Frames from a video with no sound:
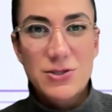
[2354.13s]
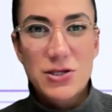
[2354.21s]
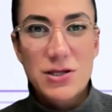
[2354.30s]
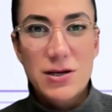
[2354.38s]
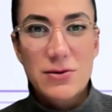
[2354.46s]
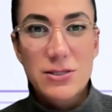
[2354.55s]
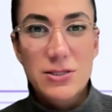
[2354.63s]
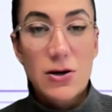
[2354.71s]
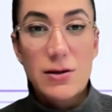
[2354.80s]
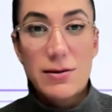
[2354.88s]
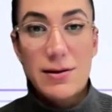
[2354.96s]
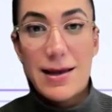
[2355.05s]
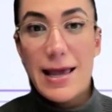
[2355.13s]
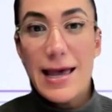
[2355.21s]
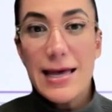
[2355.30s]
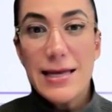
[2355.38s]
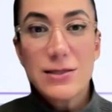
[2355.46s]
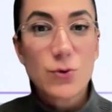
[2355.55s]
engineer is not at
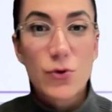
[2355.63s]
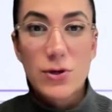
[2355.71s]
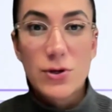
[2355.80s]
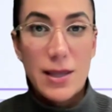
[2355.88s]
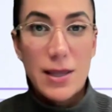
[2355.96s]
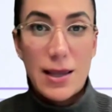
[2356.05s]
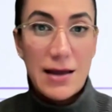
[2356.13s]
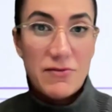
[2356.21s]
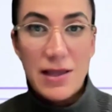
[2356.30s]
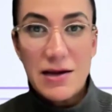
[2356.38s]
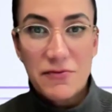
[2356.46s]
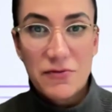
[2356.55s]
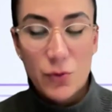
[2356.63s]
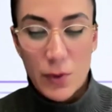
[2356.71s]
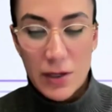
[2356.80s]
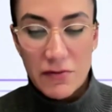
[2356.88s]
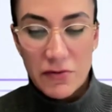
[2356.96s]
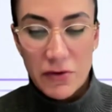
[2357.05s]
hand or they have left or
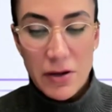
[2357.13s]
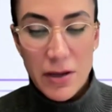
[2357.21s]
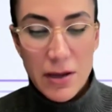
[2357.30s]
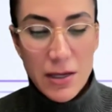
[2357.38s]
whatever.